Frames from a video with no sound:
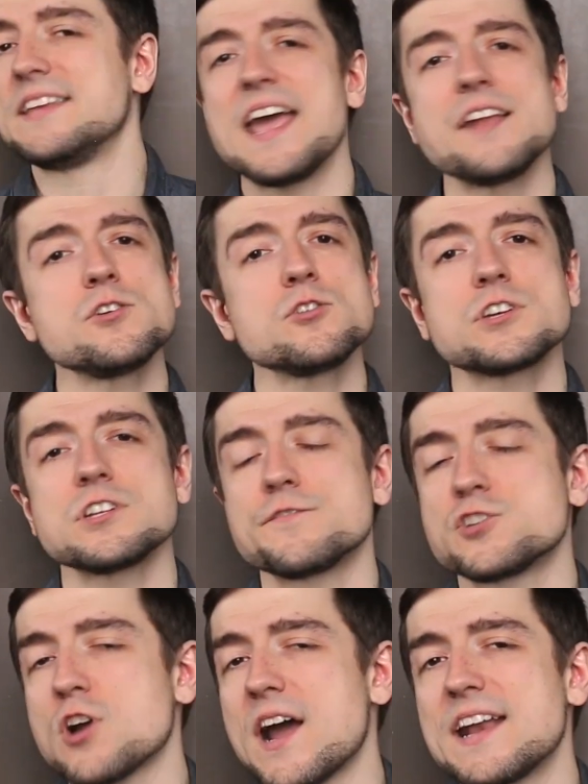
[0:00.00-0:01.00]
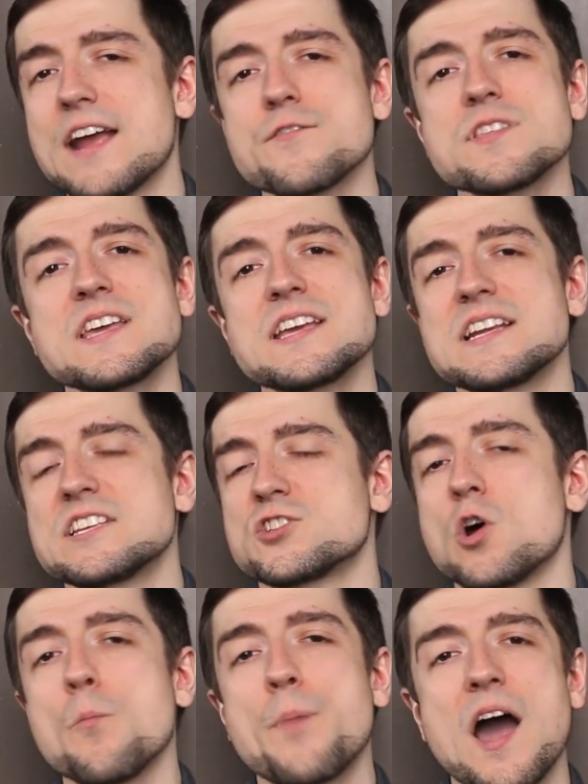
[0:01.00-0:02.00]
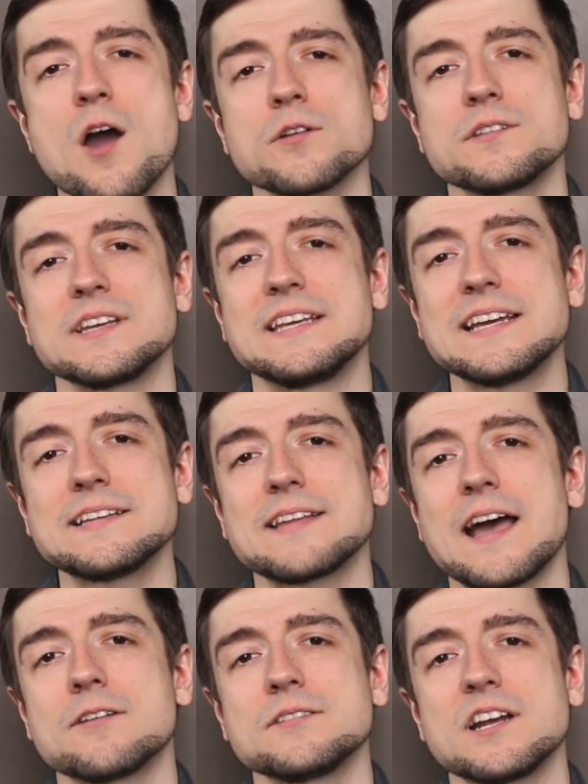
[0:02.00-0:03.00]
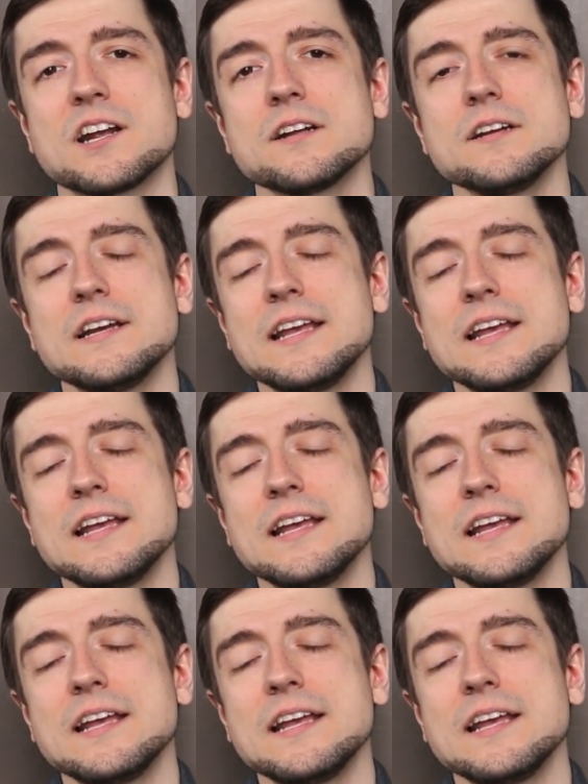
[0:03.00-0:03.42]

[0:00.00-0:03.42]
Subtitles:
Daniel could have tried everything in his own power to get down there